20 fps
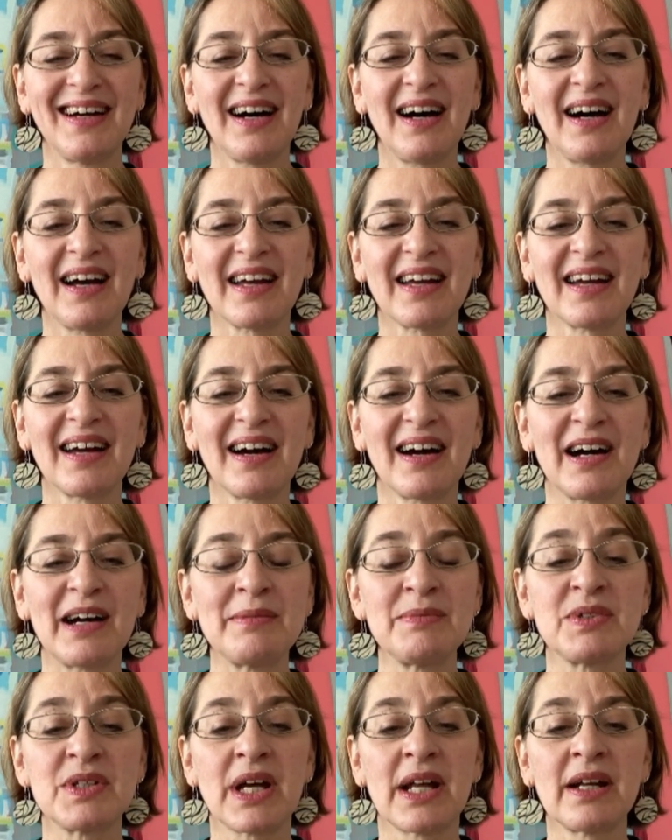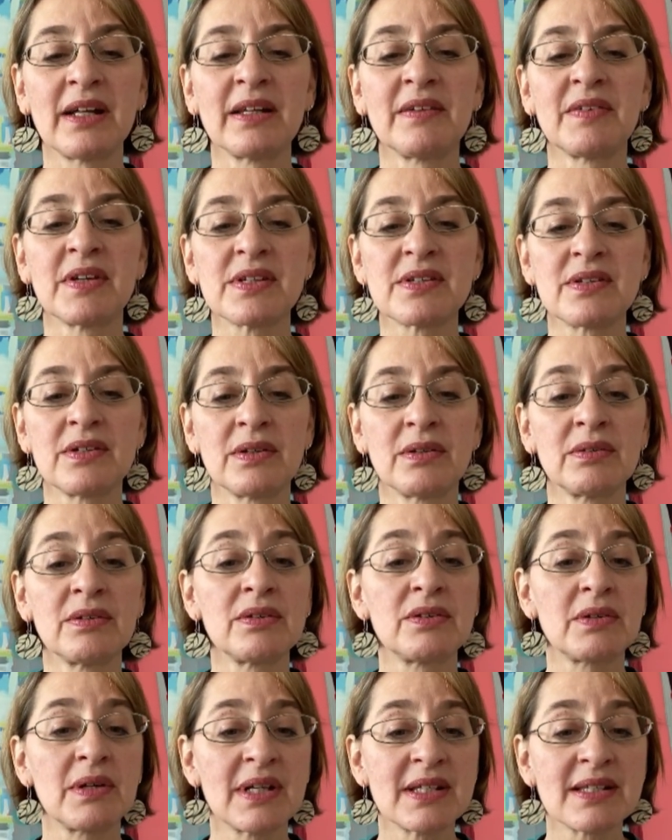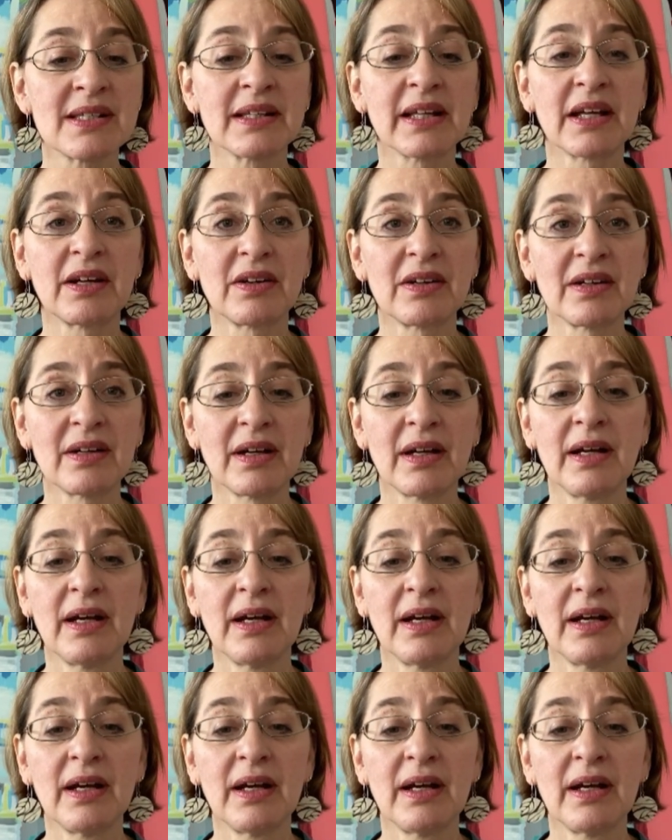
Hi, I'm Janet Livingstone, translator,